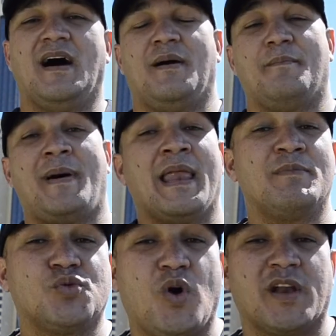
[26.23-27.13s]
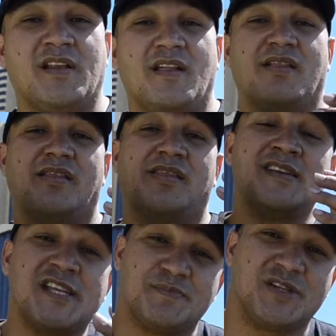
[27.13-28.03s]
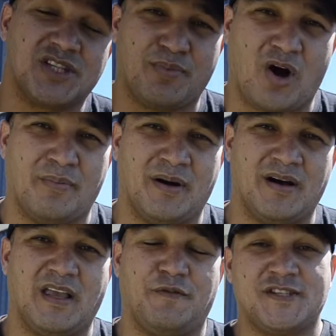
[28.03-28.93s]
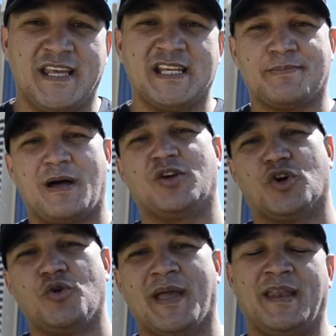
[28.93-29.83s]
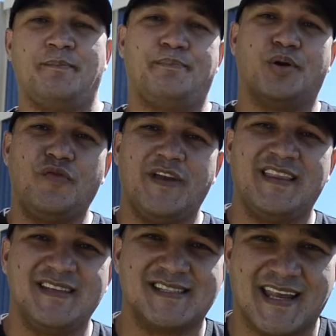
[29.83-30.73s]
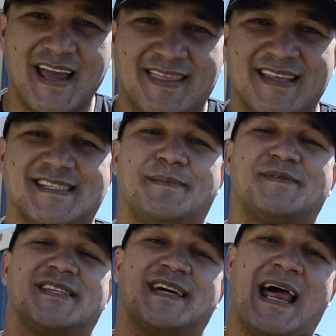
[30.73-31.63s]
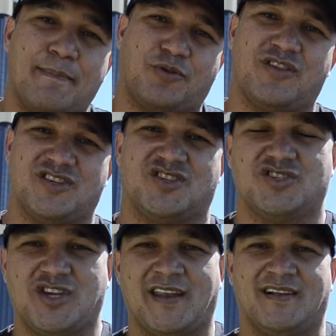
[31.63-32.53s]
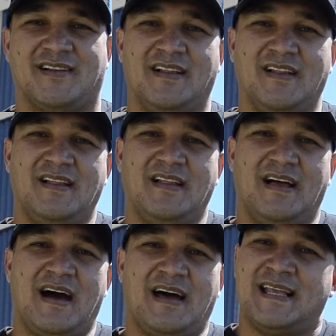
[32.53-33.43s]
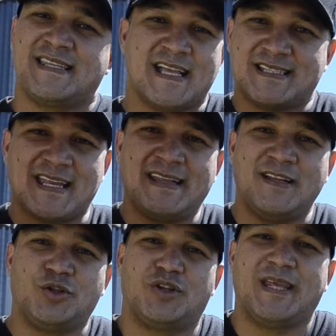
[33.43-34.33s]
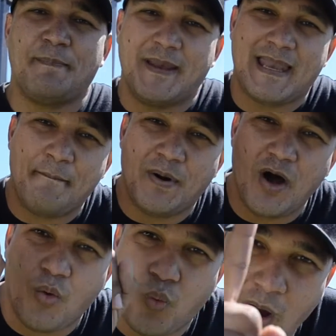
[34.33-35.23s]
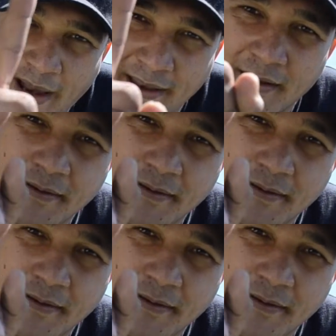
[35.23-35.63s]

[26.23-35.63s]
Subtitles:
my name is Warren, this is Mr. Barber. If you're serious about grooming and improving in this trade, then subscribe to this channel. Let's get straight into tip number 1.